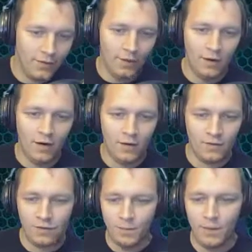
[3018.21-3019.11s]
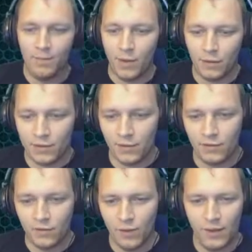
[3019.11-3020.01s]
or somebody posts on
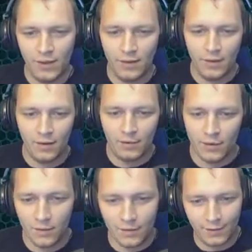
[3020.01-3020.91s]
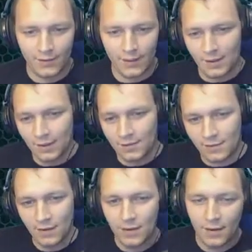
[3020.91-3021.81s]
Twitter, you know, so and so said this,
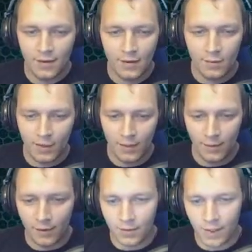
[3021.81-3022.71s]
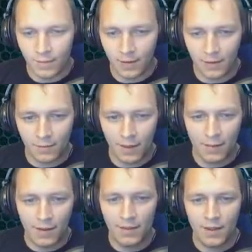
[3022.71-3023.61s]
blame it on gaming, blah
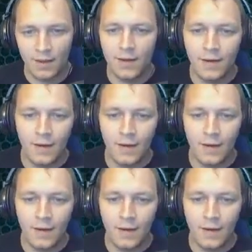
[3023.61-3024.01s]
blah blah.